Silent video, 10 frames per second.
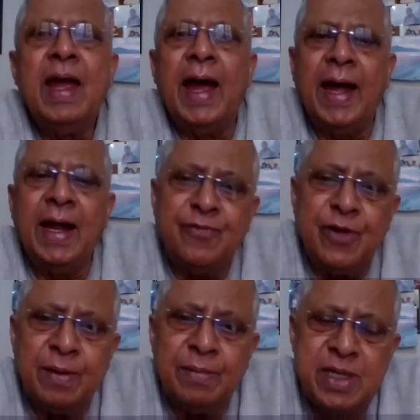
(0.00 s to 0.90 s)
And
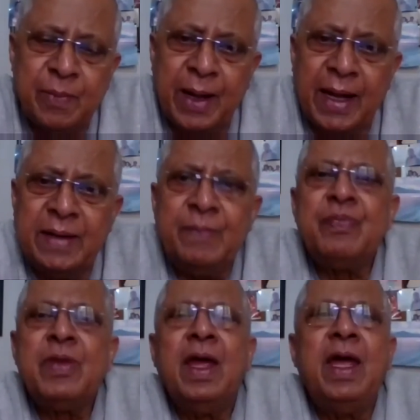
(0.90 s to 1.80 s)
from Japan,
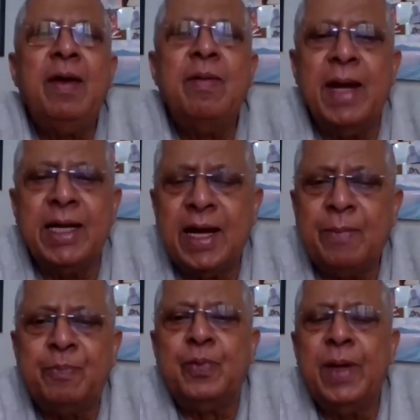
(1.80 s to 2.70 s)
he met
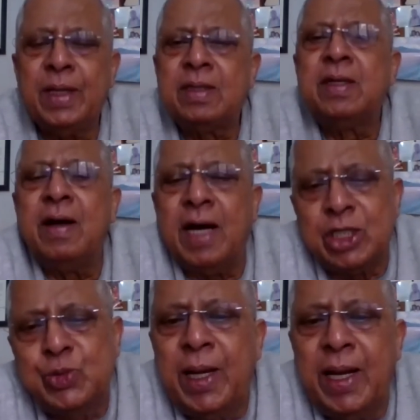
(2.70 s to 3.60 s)
up with
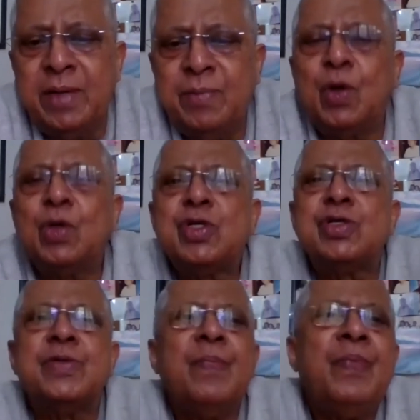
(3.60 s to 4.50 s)
Rashbihari Bose.